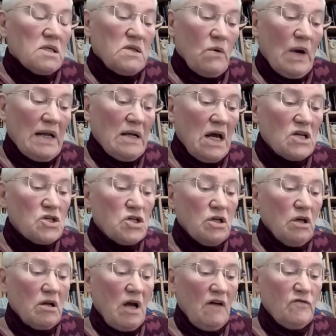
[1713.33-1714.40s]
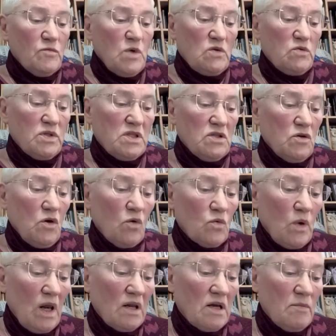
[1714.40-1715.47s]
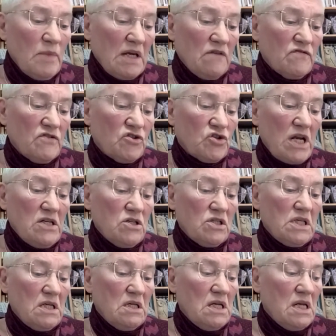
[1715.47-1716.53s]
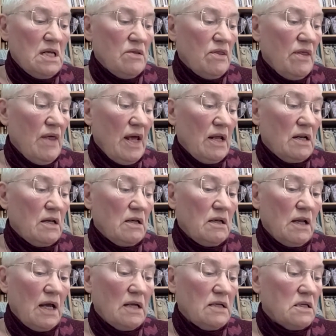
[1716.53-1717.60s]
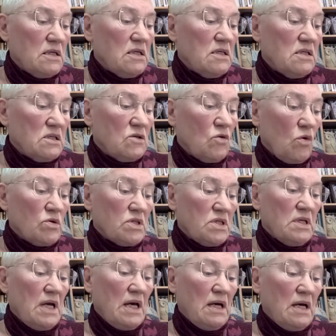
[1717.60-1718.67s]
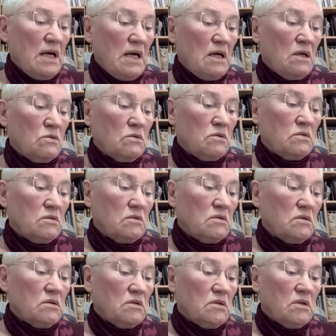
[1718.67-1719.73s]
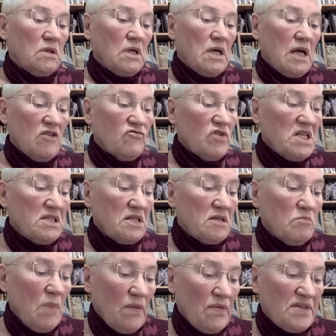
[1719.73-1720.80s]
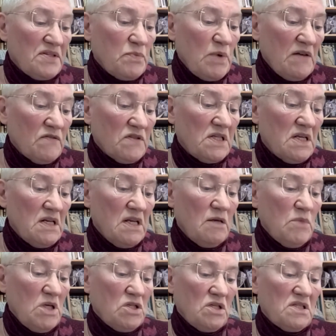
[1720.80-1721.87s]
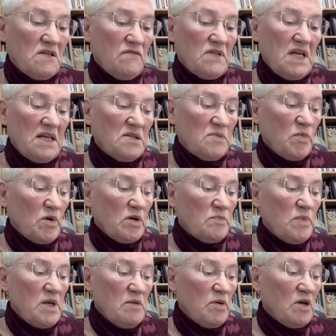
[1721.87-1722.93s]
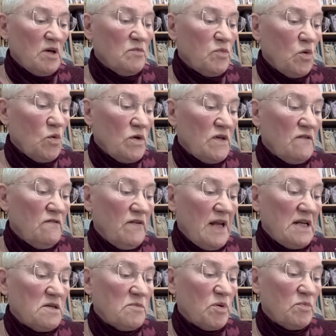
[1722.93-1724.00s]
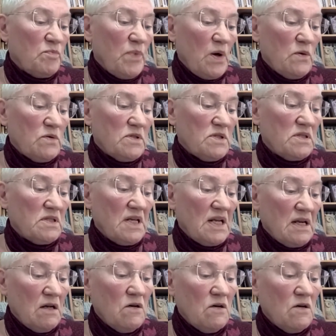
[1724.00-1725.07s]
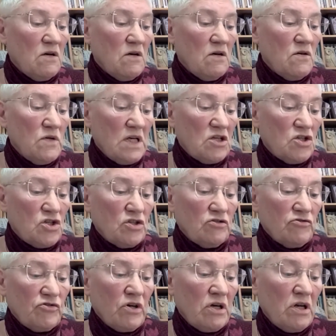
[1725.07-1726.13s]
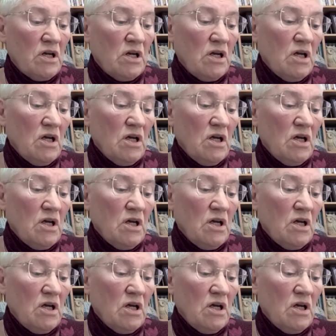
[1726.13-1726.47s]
So our national government was not welcoming of strangers in need then and is not now. In recent months, we have seen images of desperate people aboard inflatable boats, including children,